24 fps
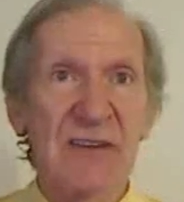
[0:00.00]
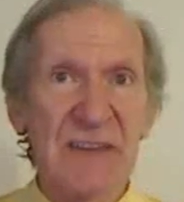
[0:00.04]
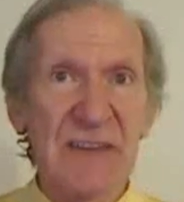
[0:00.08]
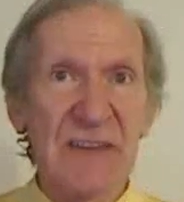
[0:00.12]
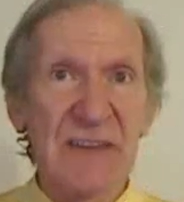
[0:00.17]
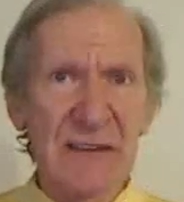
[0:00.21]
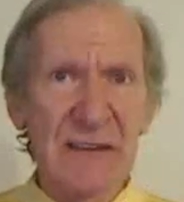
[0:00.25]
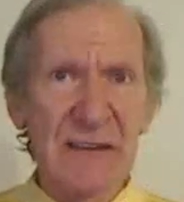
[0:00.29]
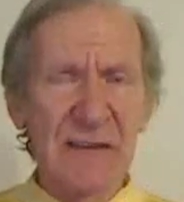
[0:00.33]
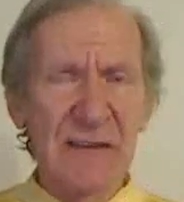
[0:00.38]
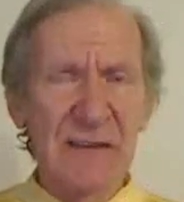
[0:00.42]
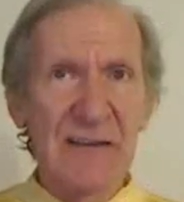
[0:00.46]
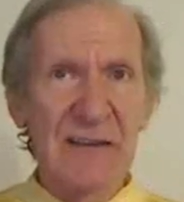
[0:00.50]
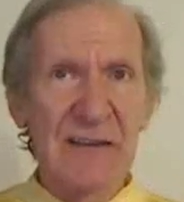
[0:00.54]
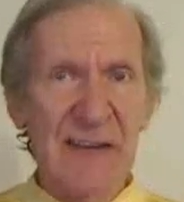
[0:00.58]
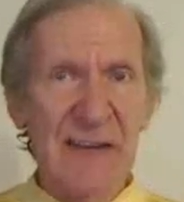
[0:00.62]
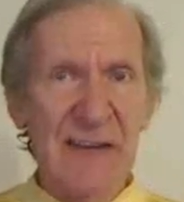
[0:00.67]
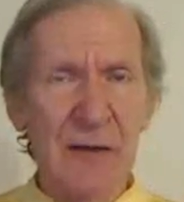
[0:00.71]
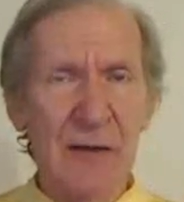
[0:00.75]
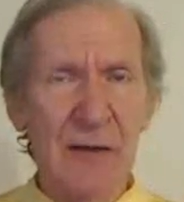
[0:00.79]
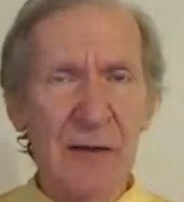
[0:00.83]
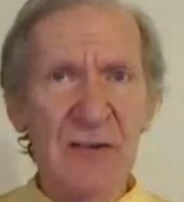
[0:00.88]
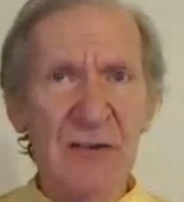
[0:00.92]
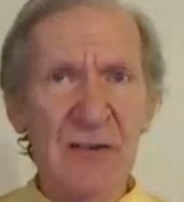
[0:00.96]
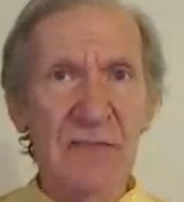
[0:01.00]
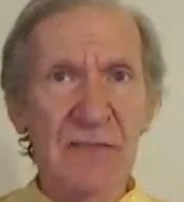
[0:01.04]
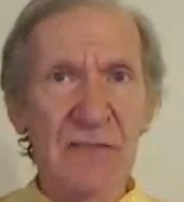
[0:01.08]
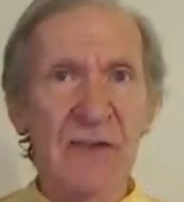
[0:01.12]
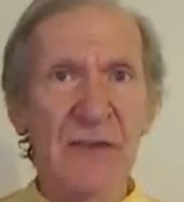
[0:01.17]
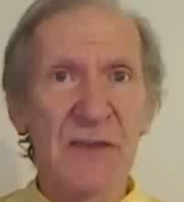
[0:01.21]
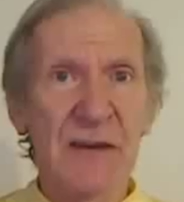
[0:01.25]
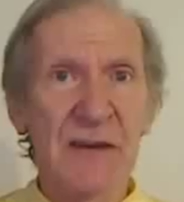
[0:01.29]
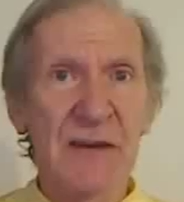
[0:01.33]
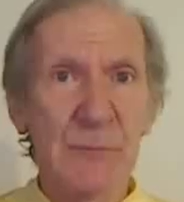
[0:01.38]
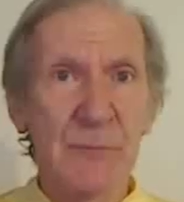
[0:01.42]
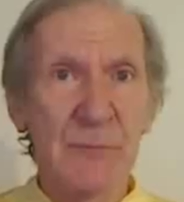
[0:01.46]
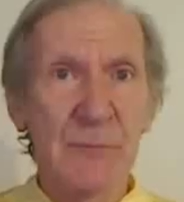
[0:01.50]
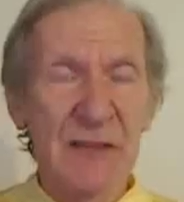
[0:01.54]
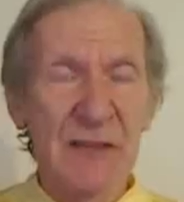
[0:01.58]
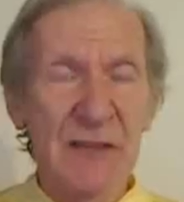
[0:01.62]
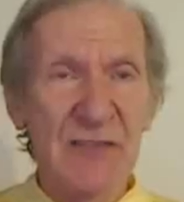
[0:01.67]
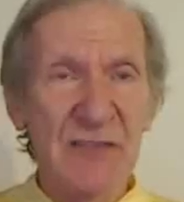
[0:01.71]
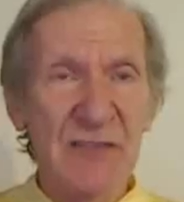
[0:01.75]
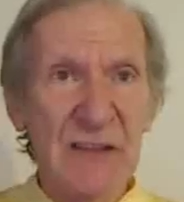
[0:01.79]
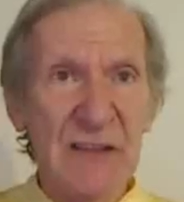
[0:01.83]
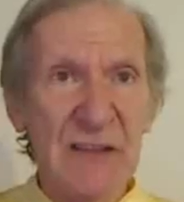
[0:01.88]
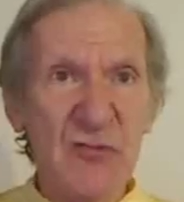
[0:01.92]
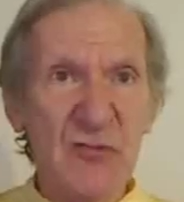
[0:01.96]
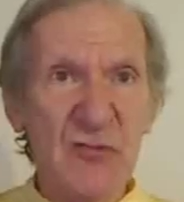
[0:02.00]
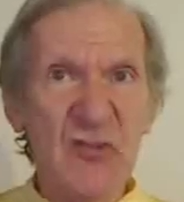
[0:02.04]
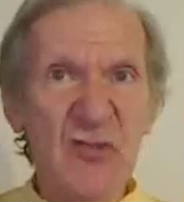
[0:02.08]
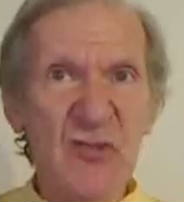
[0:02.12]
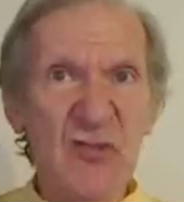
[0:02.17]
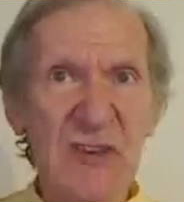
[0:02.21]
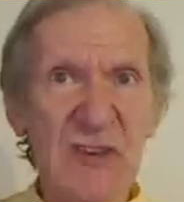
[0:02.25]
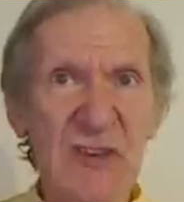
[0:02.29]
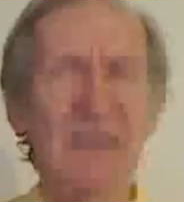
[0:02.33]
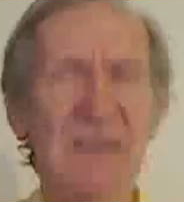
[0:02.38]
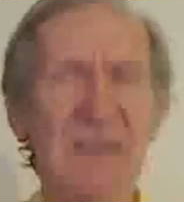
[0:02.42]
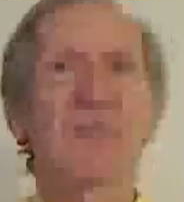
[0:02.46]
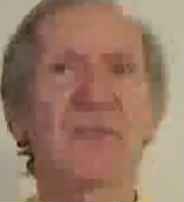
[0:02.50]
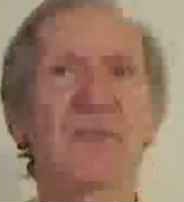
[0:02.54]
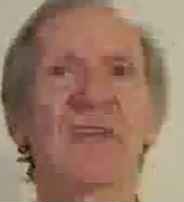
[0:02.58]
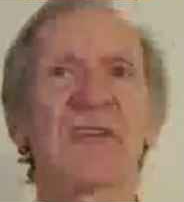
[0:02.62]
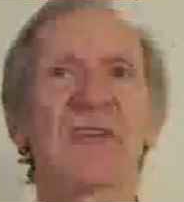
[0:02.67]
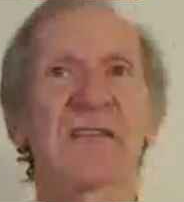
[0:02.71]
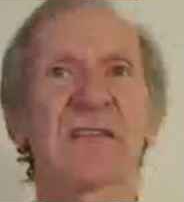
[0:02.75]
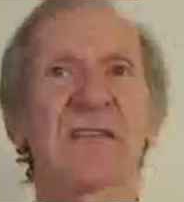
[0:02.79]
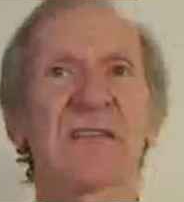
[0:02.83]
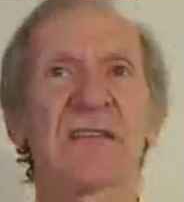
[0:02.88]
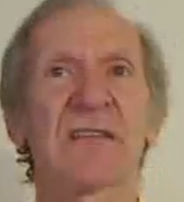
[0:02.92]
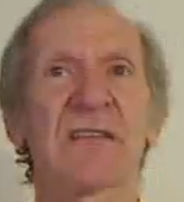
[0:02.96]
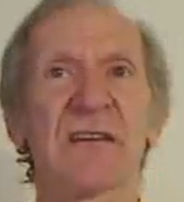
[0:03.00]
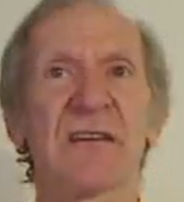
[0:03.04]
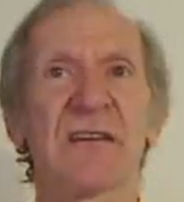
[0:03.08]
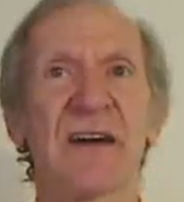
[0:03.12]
inner and outer environments, and change it.